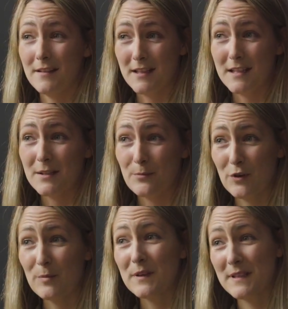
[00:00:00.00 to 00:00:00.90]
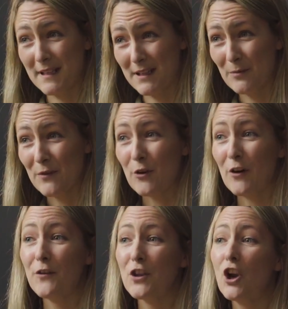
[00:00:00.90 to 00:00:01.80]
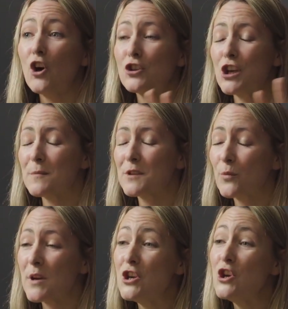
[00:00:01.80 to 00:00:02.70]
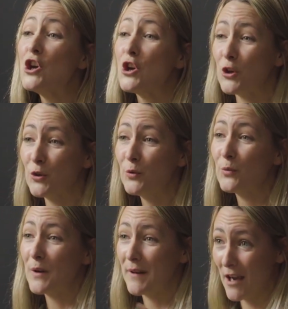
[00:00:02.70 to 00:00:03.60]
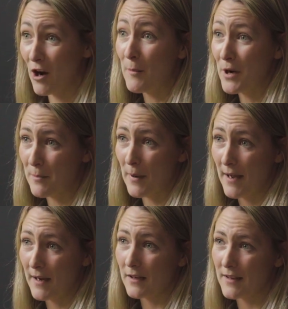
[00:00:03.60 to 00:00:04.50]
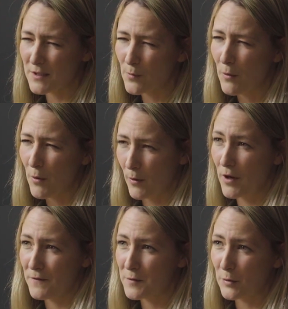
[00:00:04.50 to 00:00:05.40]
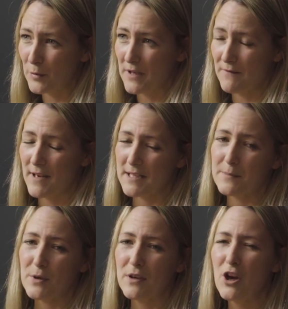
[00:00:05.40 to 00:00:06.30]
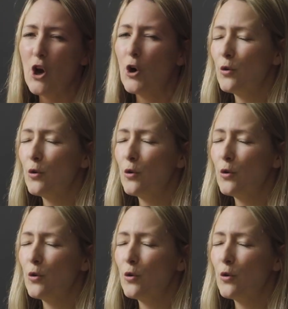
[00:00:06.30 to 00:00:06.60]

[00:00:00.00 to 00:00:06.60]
So this is a property that we've got for the long term. Proper. So we knew we'd get our money back. Yeah. That's why we were comfortable with the investment.